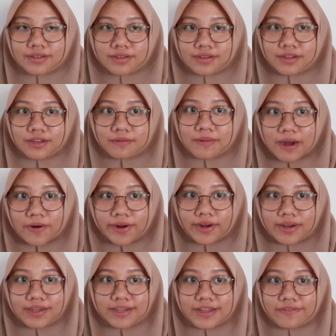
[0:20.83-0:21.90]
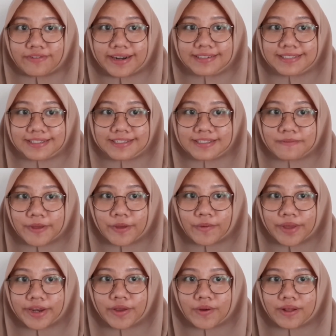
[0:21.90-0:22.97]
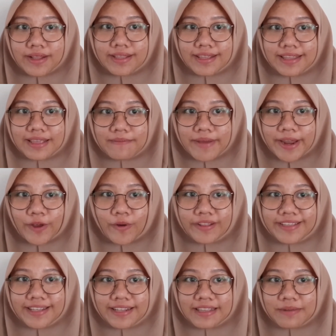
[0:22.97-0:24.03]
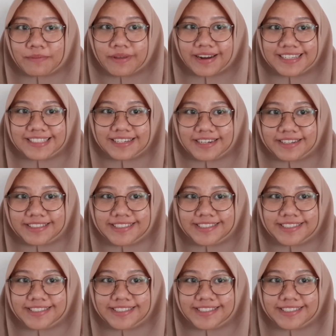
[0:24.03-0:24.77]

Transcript: About the differences between qualitative and quantitative research.